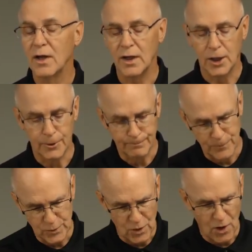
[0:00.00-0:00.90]

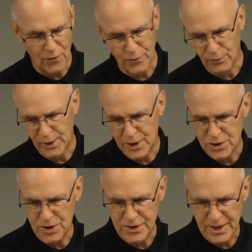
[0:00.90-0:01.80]

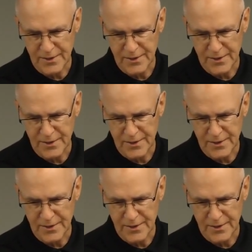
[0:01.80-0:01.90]
religions.